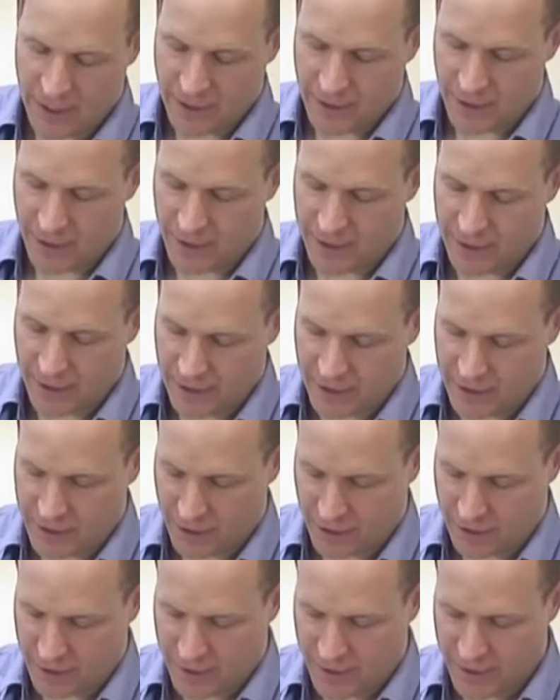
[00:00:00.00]
So the collection
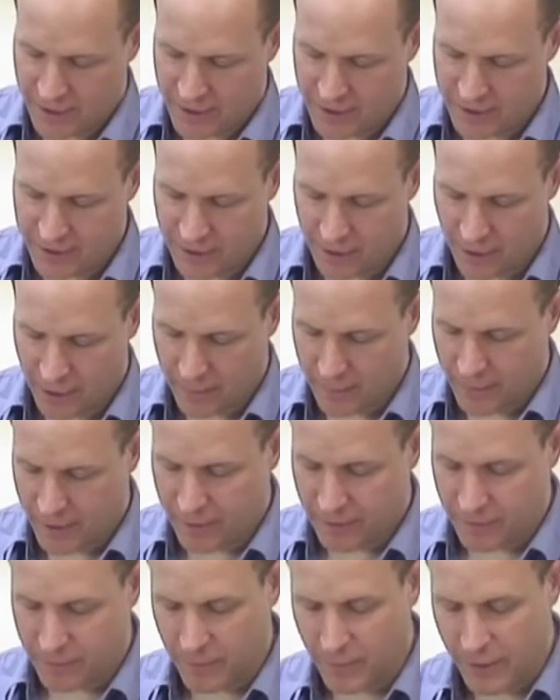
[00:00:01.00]
jug needs a slight bit
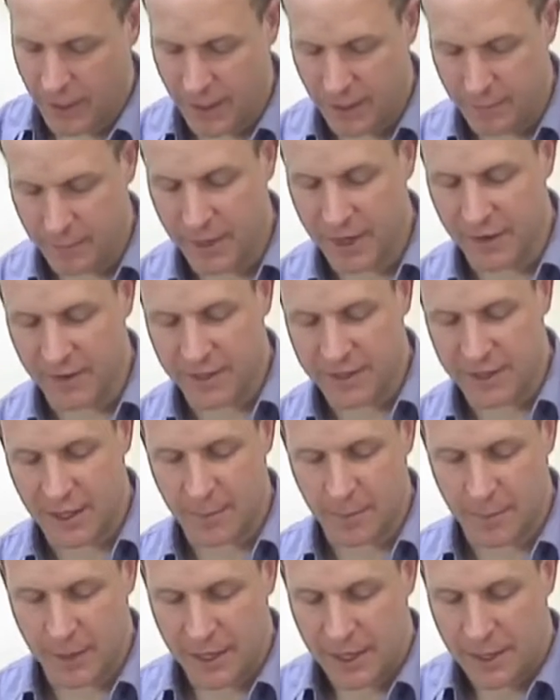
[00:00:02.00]
of
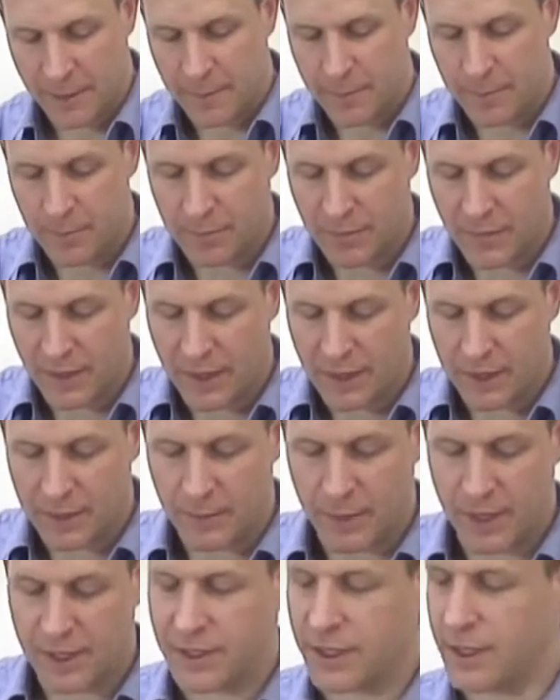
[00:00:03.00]
assembly.
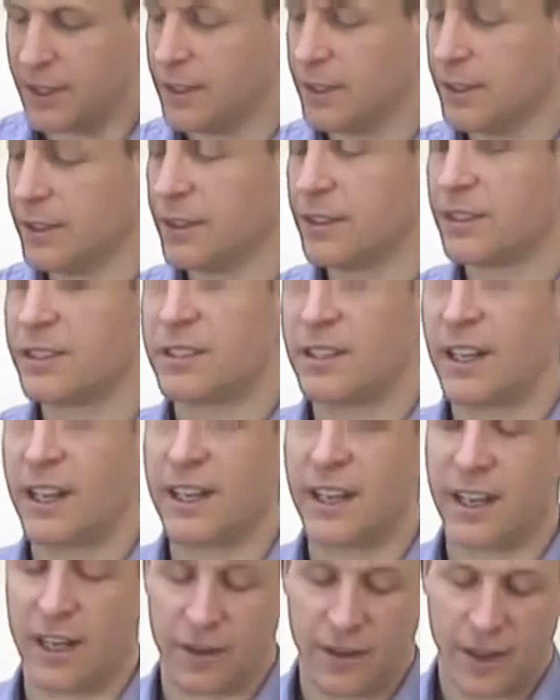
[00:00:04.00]
Basically
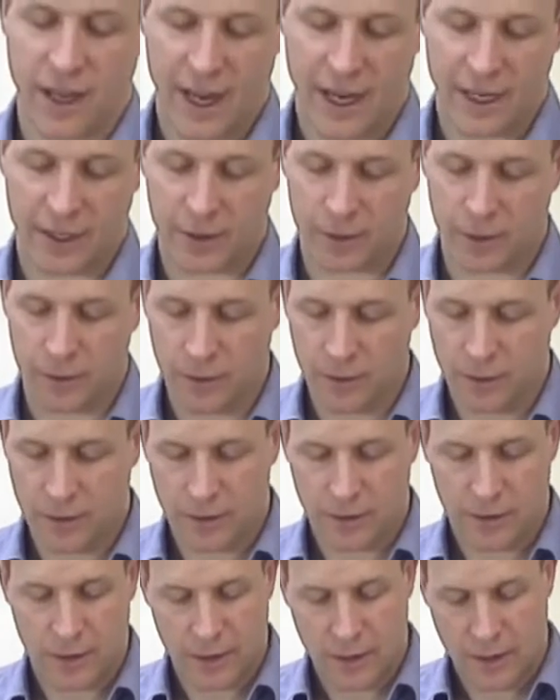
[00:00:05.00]
take out the handle
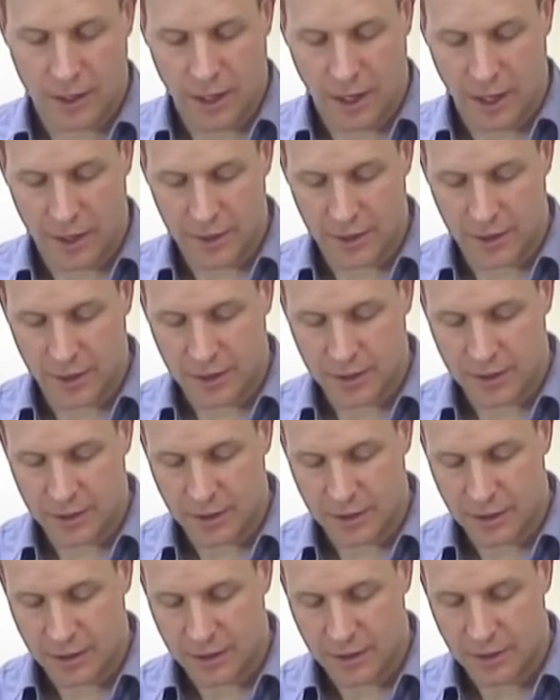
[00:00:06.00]
and just
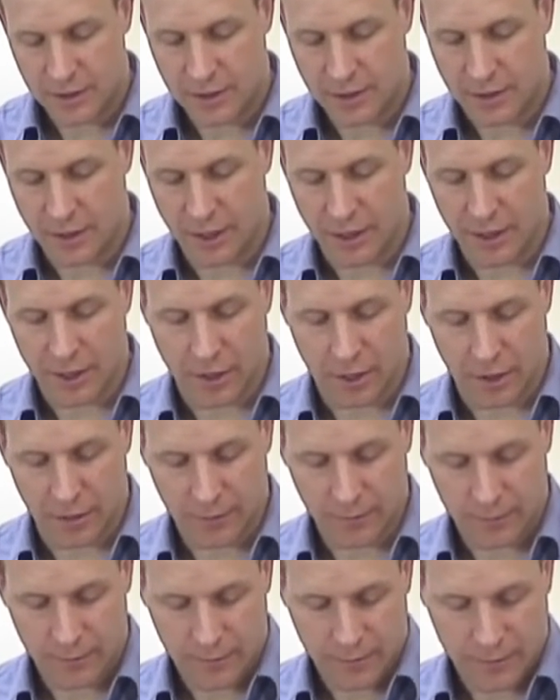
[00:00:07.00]
slide it
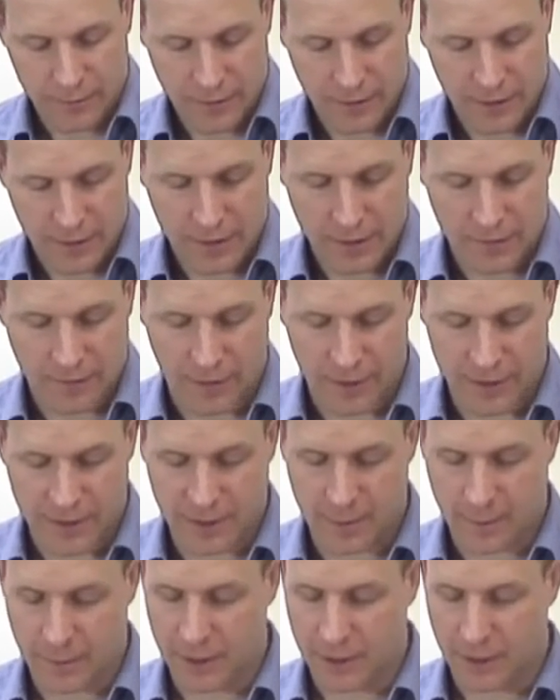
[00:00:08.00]
on very simply